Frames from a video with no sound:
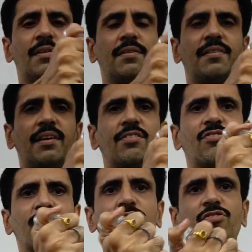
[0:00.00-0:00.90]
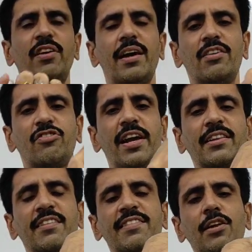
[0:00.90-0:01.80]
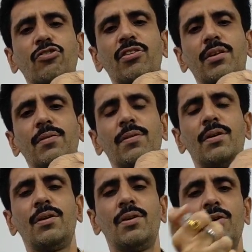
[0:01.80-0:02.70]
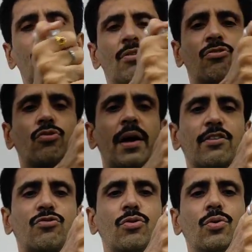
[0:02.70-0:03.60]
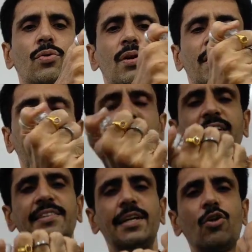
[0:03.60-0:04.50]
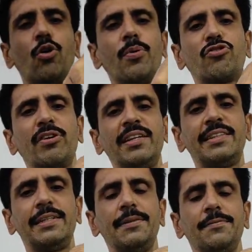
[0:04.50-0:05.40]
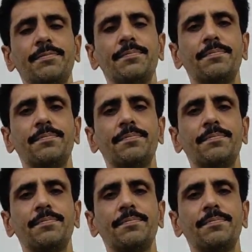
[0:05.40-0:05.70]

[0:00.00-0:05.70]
Just shake the solution so as to result in homogeneity.